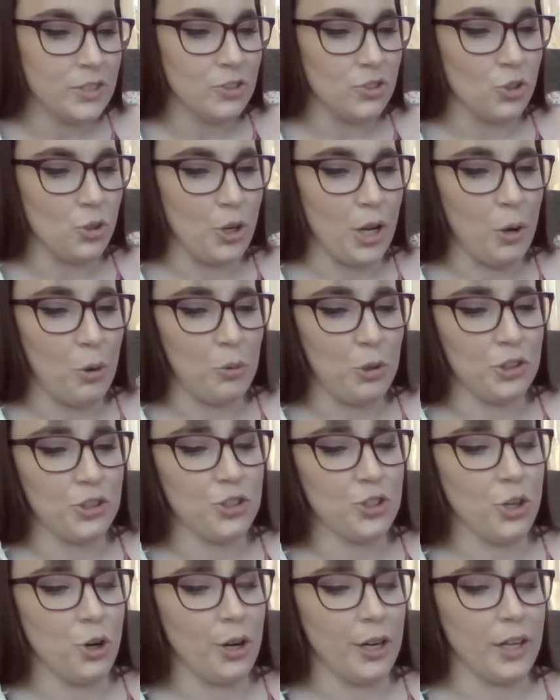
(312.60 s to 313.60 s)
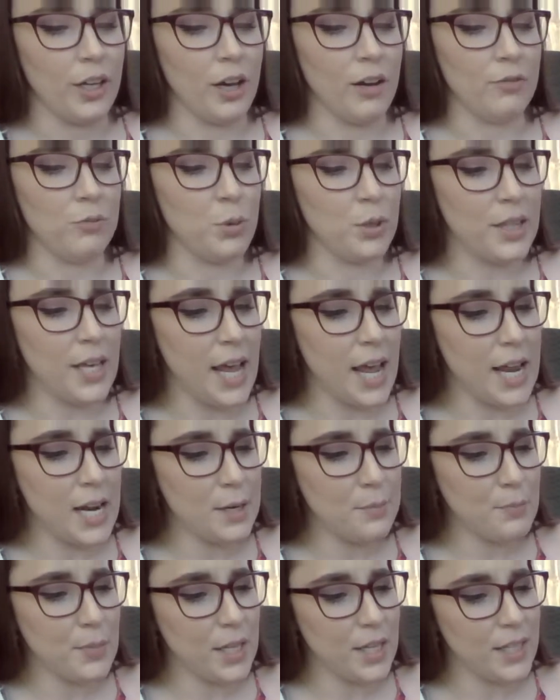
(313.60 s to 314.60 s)
So now we're starting off with 8
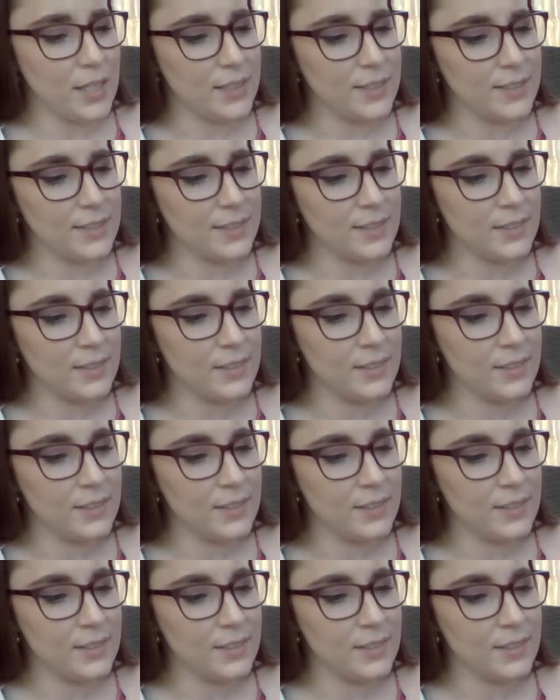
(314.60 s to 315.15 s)
beans.